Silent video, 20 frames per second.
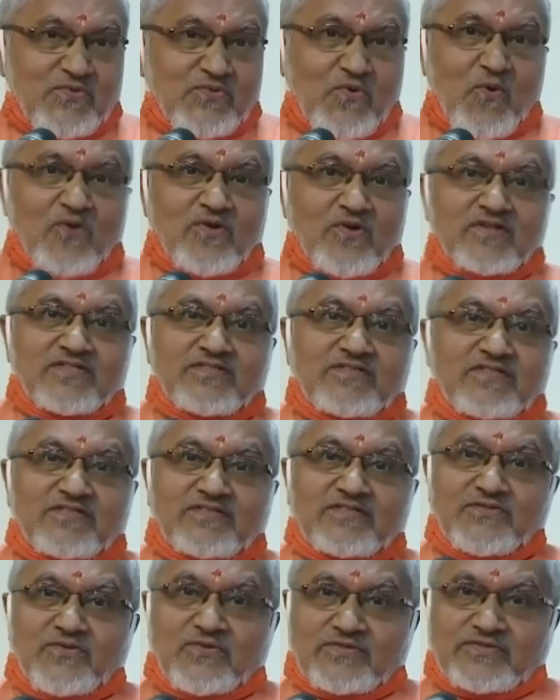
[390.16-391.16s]
So
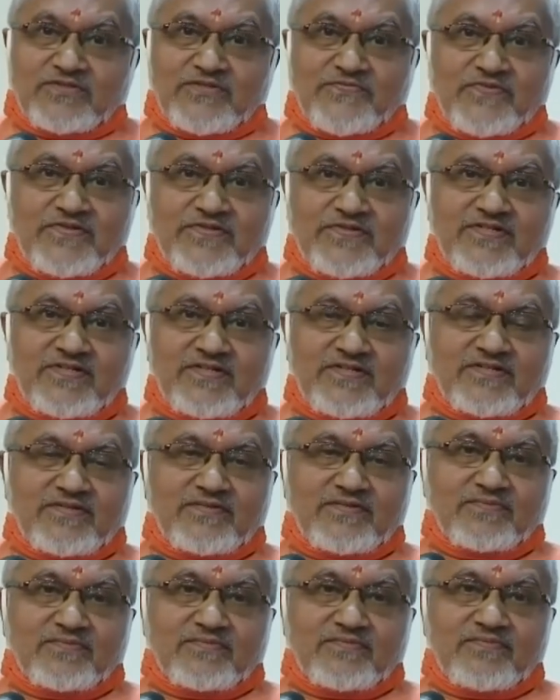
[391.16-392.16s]
knowledge is not
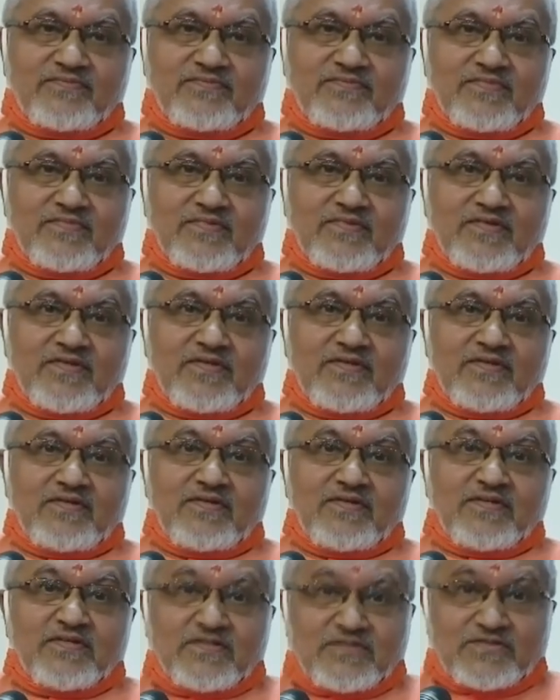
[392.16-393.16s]
sufficient.
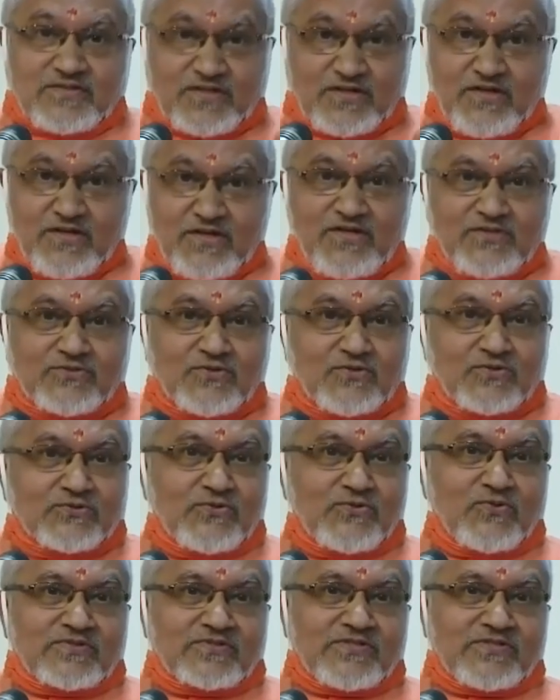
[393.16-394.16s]
Skill is
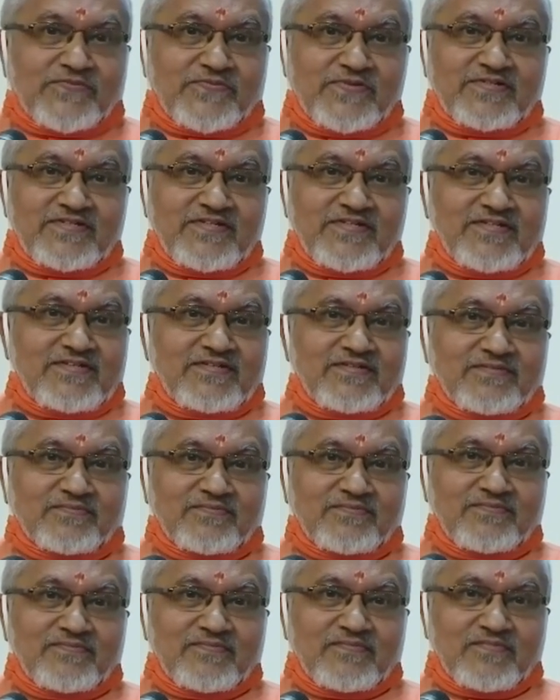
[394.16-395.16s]
also not sufficient.
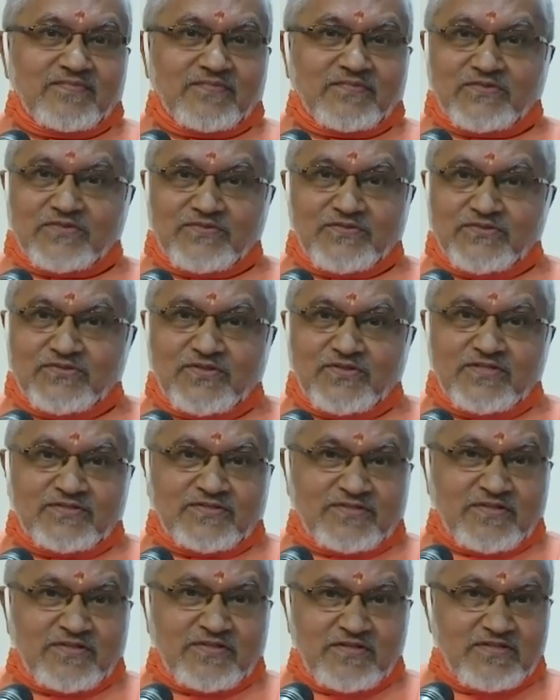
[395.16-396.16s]
This
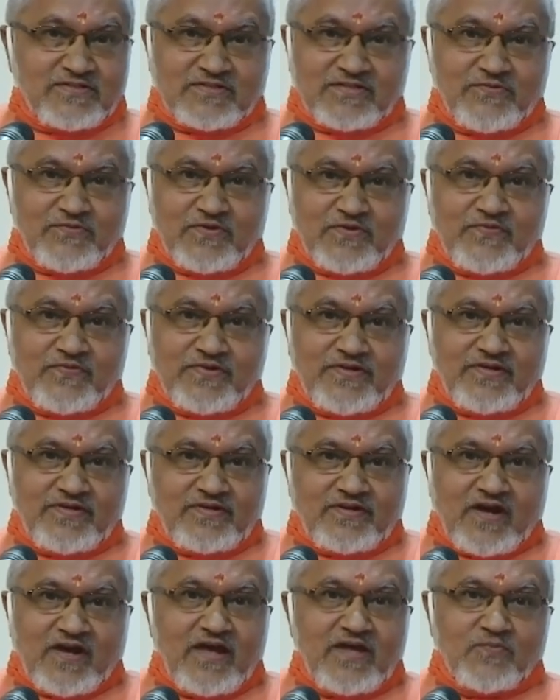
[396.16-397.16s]
day skill is given
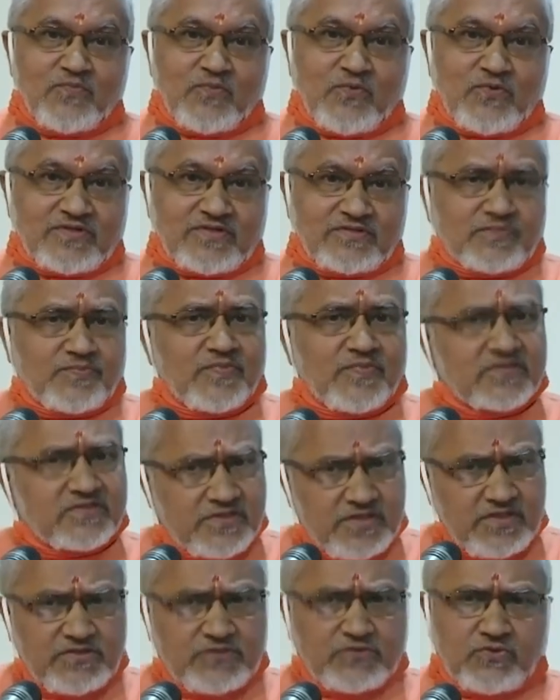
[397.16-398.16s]
very high importance,
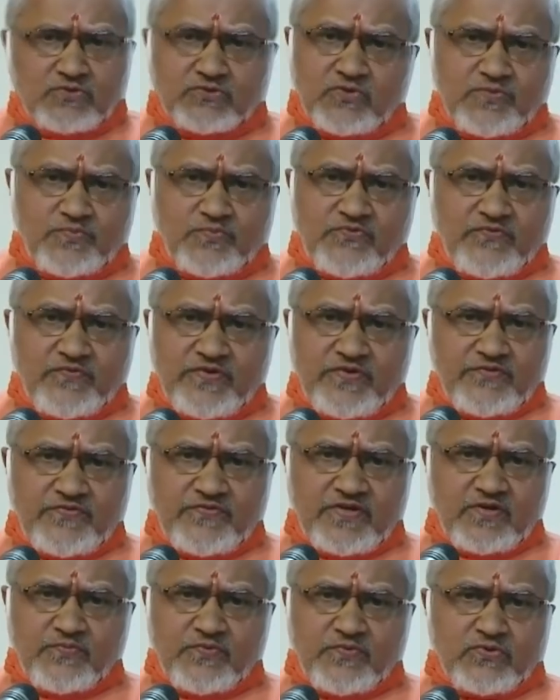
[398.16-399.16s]
but skill is also
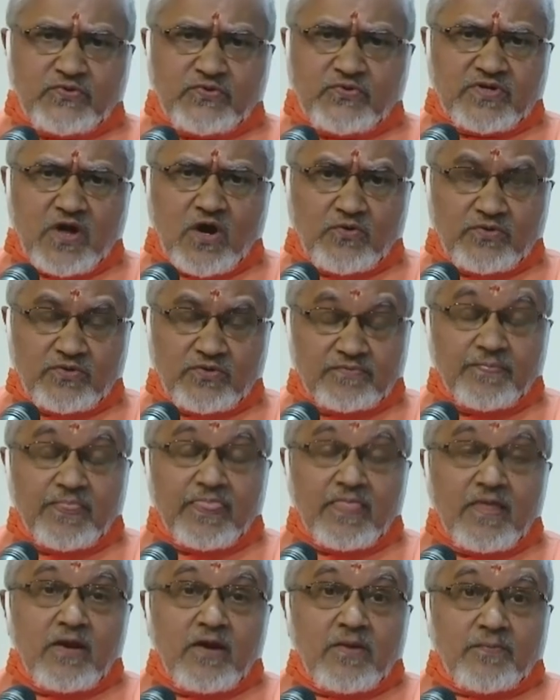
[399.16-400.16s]
very, very important, no
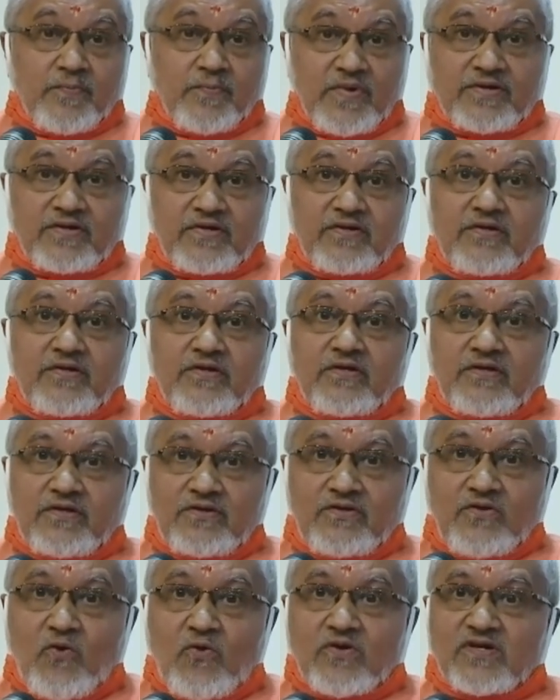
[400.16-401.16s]
doubt. But
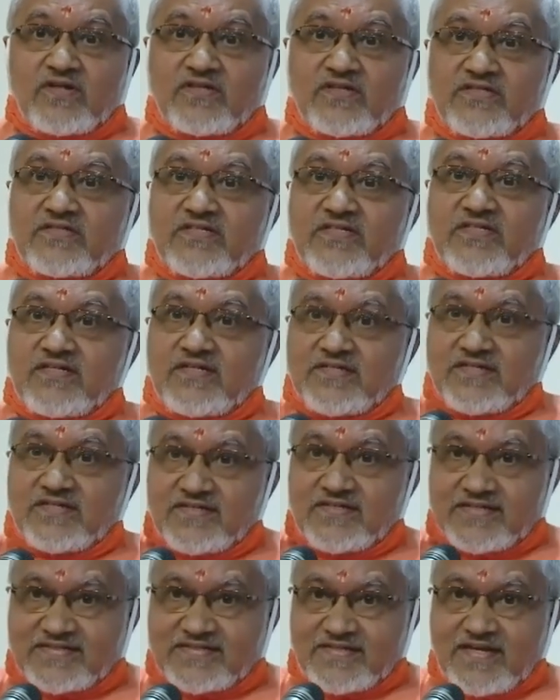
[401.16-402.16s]
knowledge,
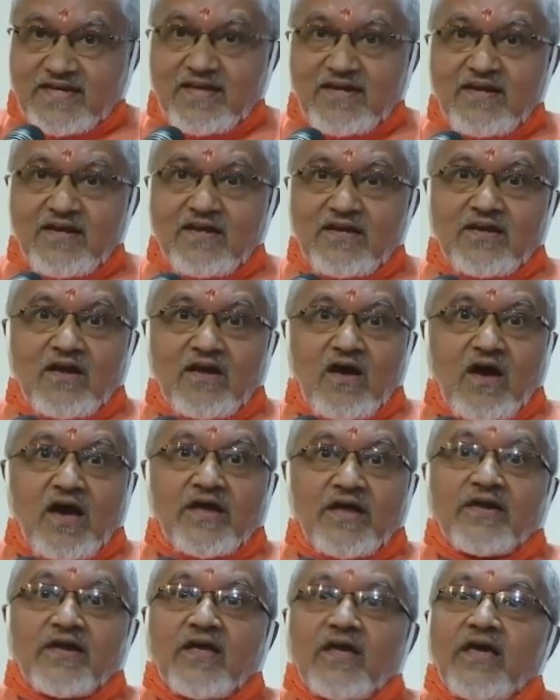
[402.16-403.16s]
skill,
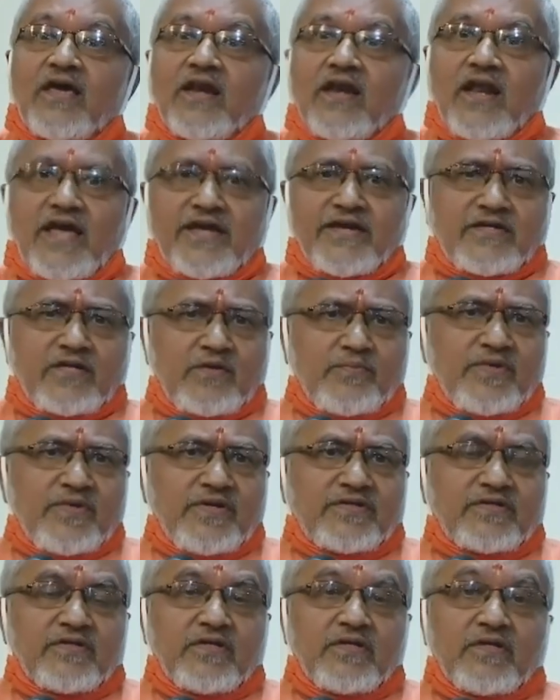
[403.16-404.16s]
and
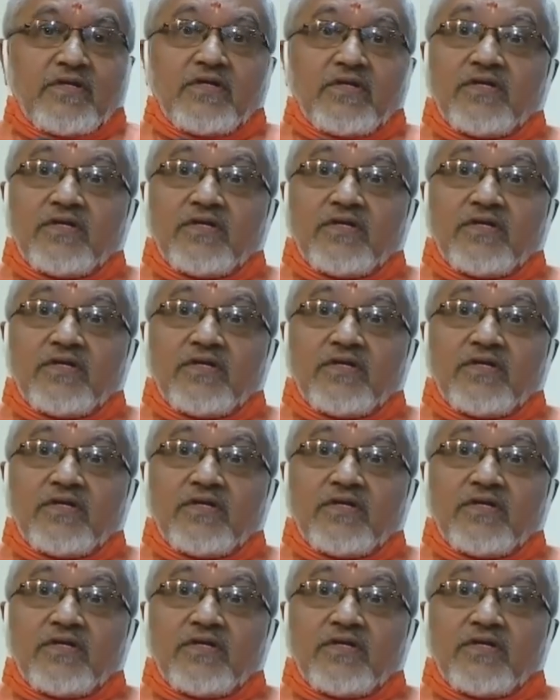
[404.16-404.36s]
enlightenment.